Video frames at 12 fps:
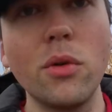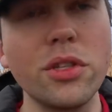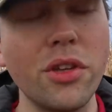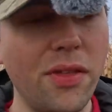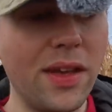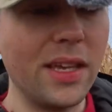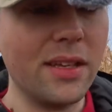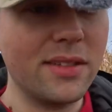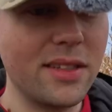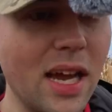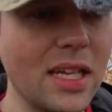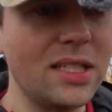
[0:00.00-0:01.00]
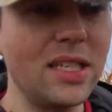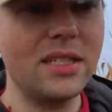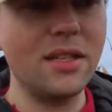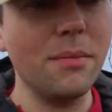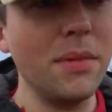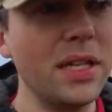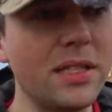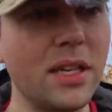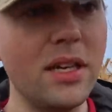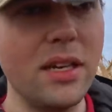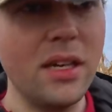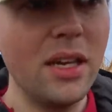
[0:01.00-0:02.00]
what do you think to that system? It's
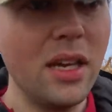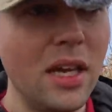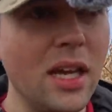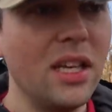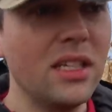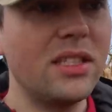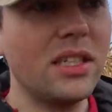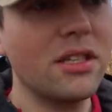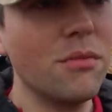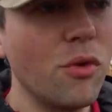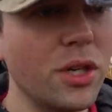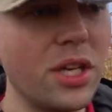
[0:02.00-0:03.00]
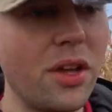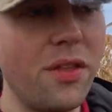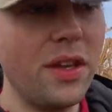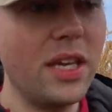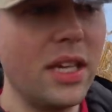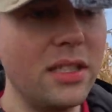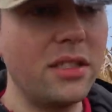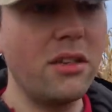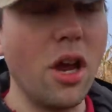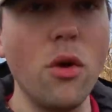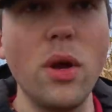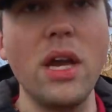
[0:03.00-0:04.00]
a system which I think is
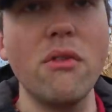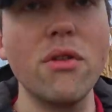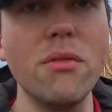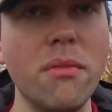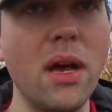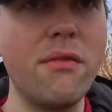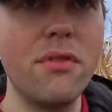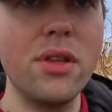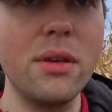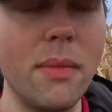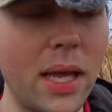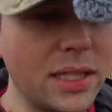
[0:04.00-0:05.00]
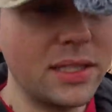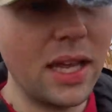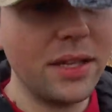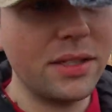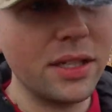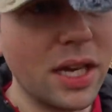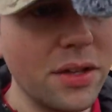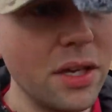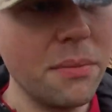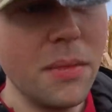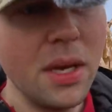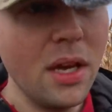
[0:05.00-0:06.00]
coherent. Everything makes sense
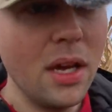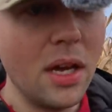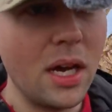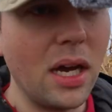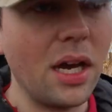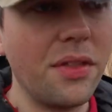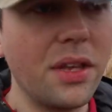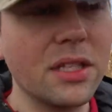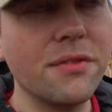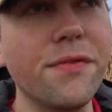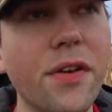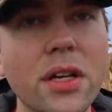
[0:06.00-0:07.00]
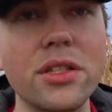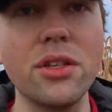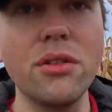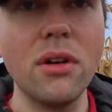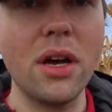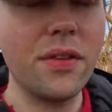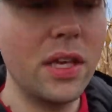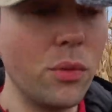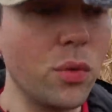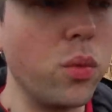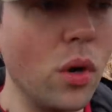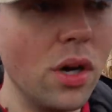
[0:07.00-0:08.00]
together. I think it's functional. I think it
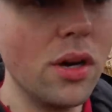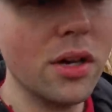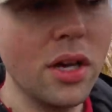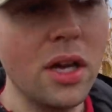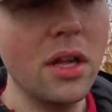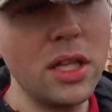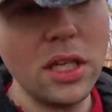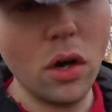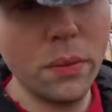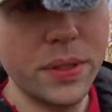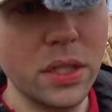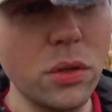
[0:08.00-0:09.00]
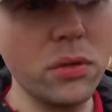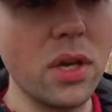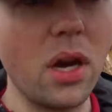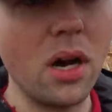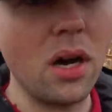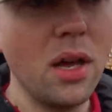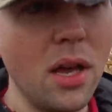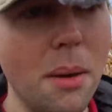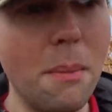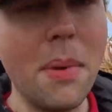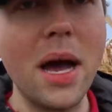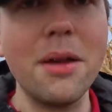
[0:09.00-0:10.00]
would work. The obstacles are
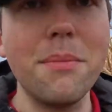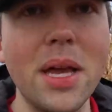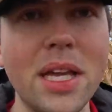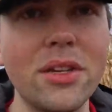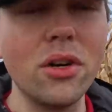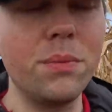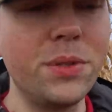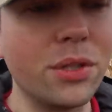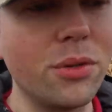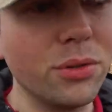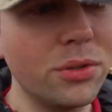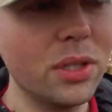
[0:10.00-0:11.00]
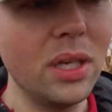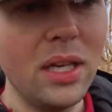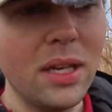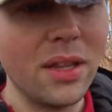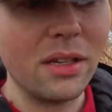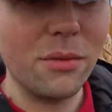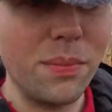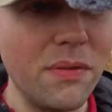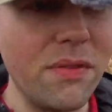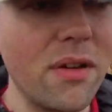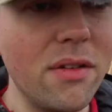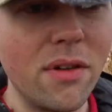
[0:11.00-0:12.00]
man-made obstacles that could be
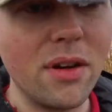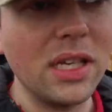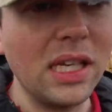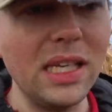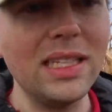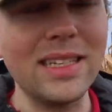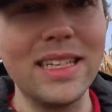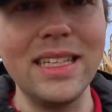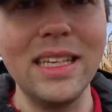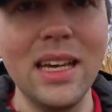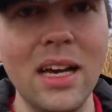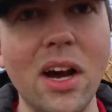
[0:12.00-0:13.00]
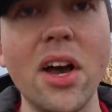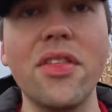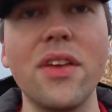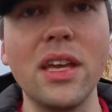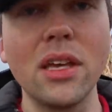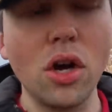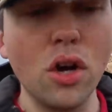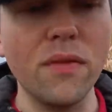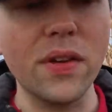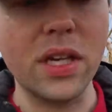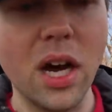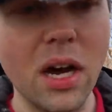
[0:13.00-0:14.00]
very, very easily, I think,
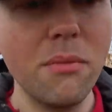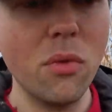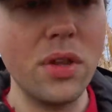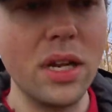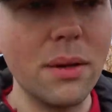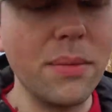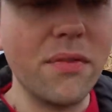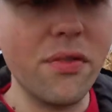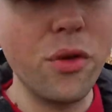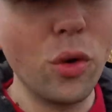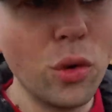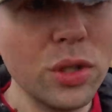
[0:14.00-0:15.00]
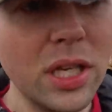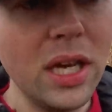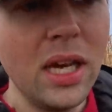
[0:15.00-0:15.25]
overcome with a little bit of thought,